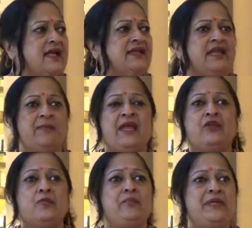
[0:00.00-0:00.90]
that make
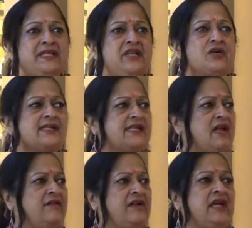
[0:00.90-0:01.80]
you pity
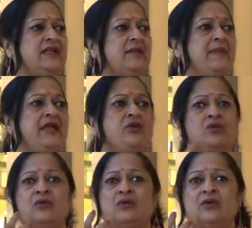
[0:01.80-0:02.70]
yourself, that make you,